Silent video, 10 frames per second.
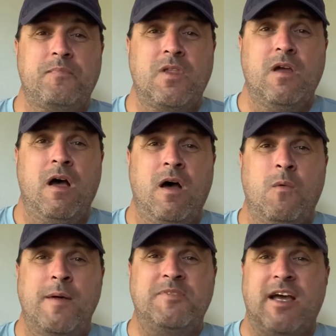
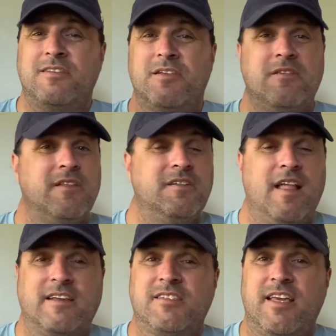websites other than
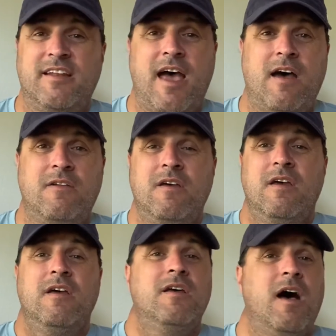like setting out
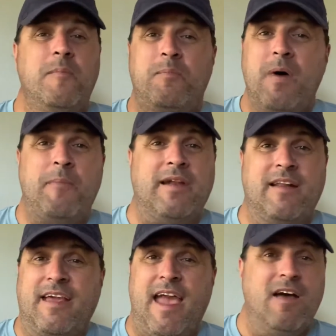up in an
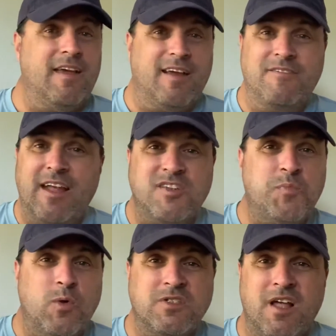account. Like I've got a
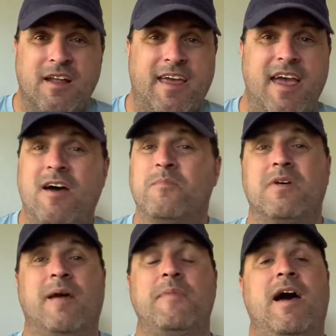sports lot account,
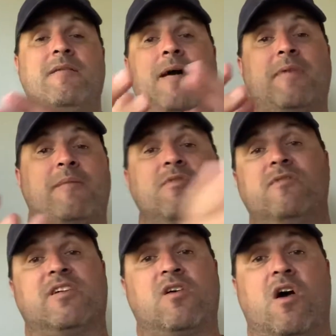but I'm not
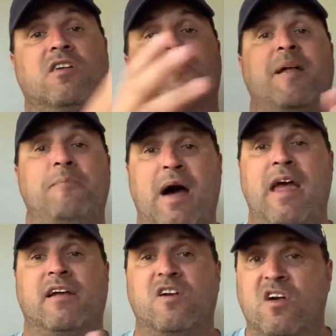moving cards. I'm not
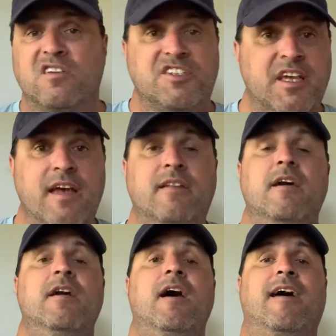buying cards yet.
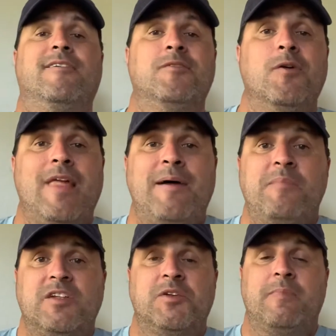I don't know that
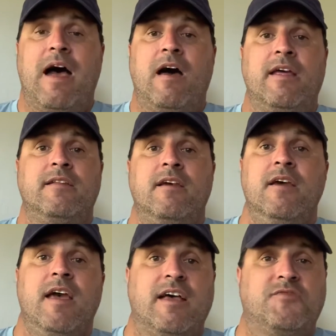much about it.
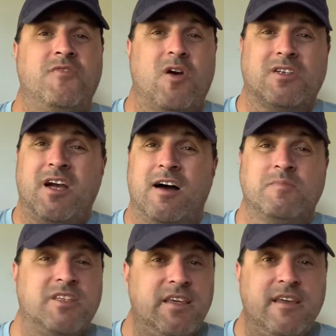As far as
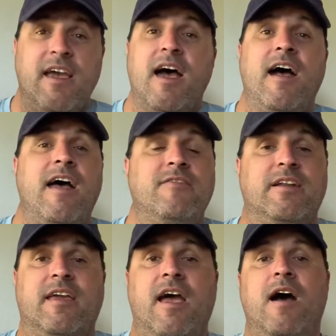COMC, yeah, I have an
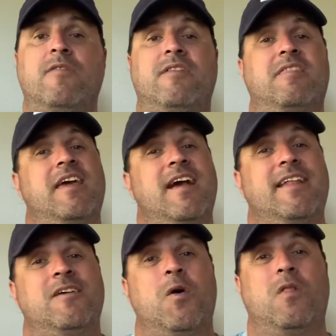account. The thing I
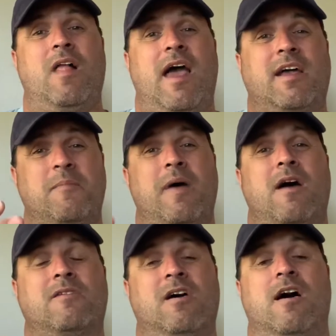don't like
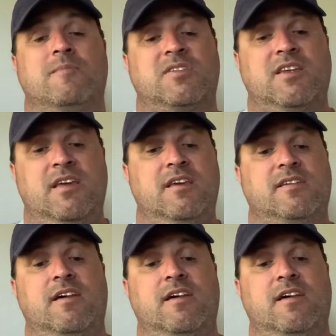about COMC is